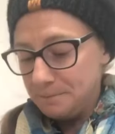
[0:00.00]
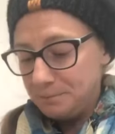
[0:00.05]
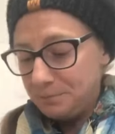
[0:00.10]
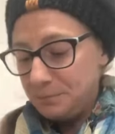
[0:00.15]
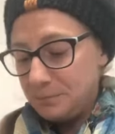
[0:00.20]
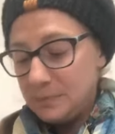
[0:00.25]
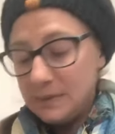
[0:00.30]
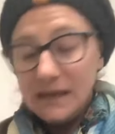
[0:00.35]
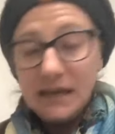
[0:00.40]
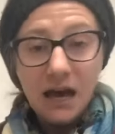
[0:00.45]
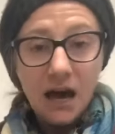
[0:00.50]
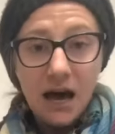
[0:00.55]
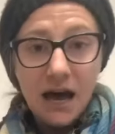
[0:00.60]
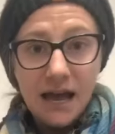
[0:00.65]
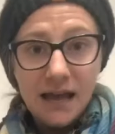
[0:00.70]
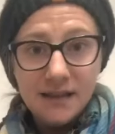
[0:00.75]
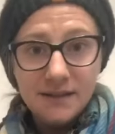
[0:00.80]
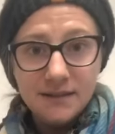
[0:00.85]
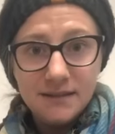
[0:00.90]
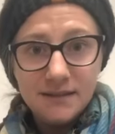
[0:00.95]

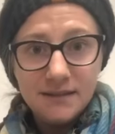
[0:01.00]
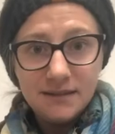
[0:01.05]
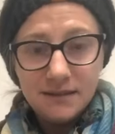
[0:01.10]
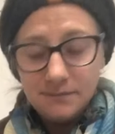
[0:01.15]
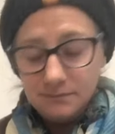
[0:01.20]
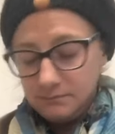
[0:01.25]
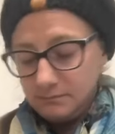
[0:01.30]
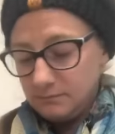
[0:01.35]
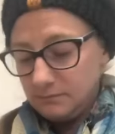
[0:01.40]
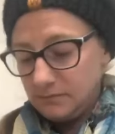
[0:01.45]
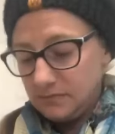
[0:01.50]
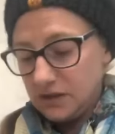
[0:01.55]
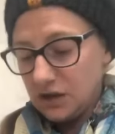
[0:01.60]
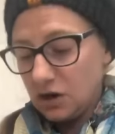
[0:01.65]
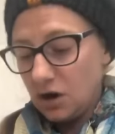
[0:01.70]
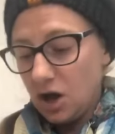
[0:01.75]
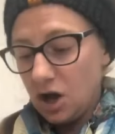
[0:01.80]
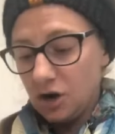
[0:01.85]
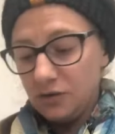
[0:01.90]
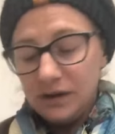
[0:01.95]
because
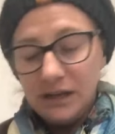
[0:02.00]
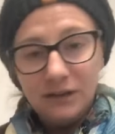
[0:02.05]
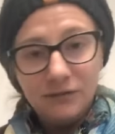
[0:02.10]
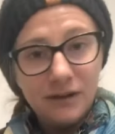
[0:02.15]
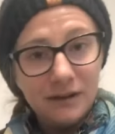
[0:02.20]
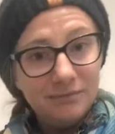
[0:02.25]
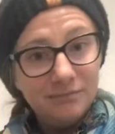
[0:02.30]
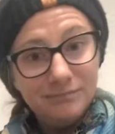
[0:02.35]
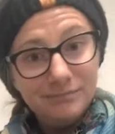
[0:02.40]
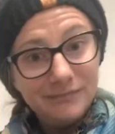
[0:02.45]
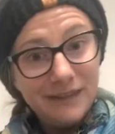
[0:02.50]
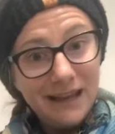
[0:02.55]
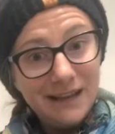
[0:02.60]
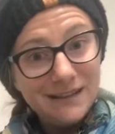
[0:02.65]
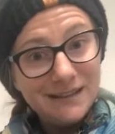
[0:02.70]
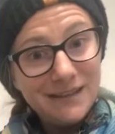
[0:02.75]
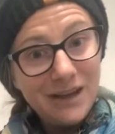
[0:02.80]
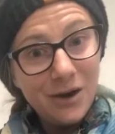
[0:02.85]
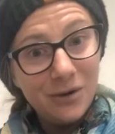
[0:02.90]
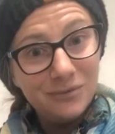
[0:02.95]
they're already like
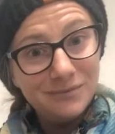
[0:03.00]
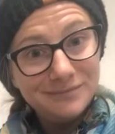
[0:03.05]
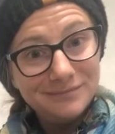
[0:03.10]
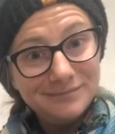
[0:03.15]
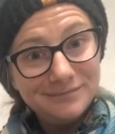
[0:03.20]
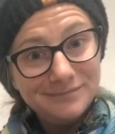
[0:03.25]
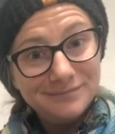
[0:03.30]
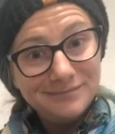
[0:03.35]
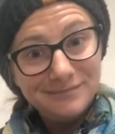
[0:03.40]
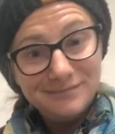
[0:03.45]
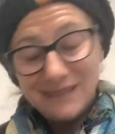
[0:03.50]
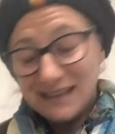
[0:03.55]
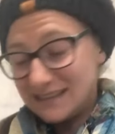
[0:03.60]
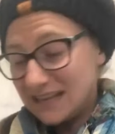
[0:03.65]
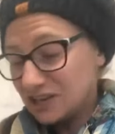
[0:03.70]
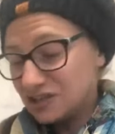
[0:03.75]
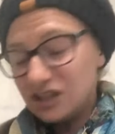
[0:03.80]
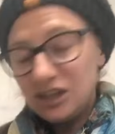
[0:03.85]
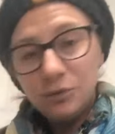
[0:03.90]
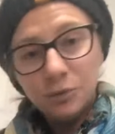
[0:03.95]
so. That's
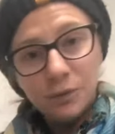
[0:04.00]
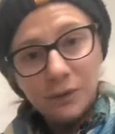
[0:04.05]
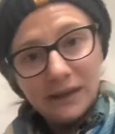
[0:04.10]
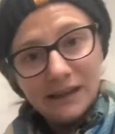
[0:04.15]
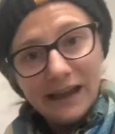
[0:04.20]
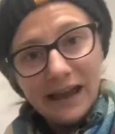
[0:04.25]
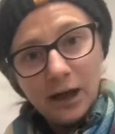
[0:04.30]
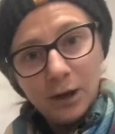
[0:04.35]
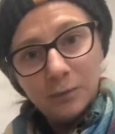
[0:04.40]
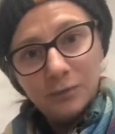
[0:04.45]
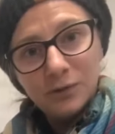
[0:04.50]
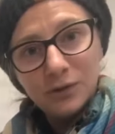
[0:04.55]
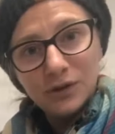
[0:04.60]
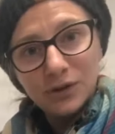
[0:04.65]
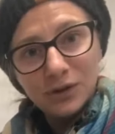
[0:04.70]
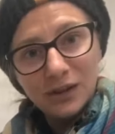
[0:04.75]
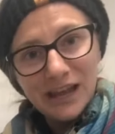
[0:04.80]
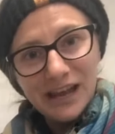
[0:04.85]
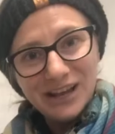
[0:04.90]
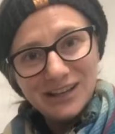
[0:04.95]
actually really helpful
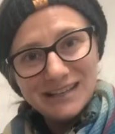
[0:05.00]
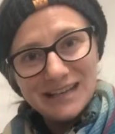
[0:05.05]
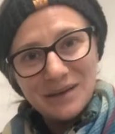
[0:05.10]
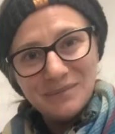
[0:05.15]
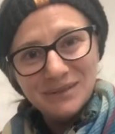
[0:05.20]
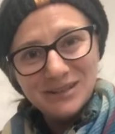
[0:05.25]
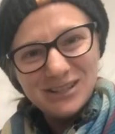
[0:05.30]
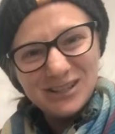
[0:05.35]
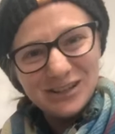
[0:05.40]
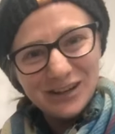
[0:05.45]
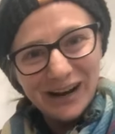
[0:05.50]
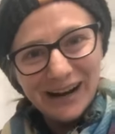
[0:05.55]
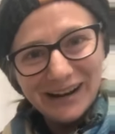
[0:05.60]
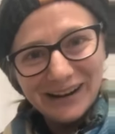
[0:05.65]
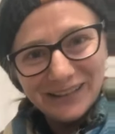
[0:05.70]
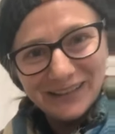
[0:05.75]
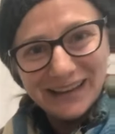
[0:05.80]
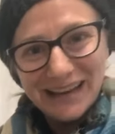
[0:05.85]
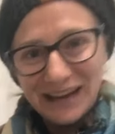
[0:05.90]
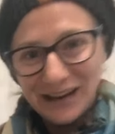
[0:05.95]
to like demonstrate
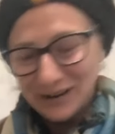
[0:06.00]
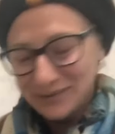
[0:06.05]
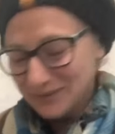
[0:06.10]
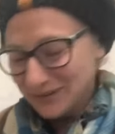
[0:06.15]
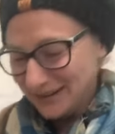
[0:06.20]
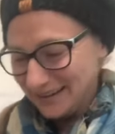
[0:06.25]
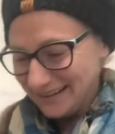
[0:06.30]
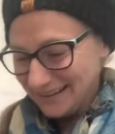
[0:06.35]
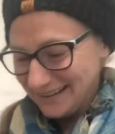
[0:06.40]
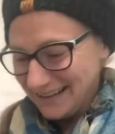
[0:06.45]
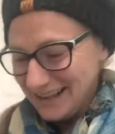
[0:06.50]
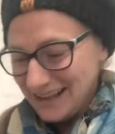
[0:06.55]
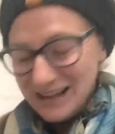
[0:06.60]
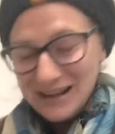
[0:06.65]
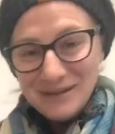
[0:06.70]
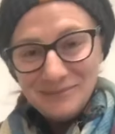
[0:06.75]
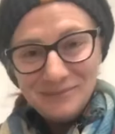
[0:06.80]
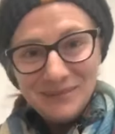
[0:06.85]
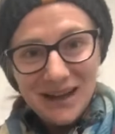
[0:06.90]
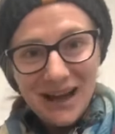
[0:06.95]
on the camera.
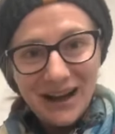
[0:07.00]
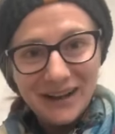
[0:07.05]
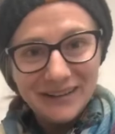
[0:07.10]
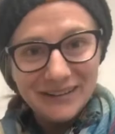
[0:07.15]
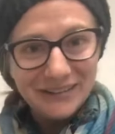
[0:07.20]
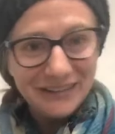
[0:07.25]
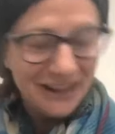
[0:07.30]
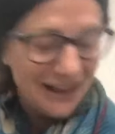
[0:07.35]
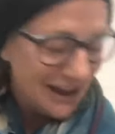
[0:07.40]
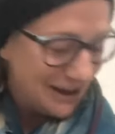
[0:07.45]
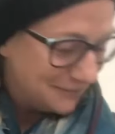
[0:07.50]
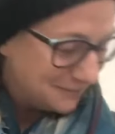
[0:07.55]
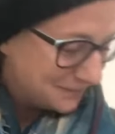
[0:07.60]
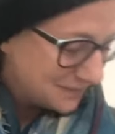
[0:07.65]
I'm not gonna lie.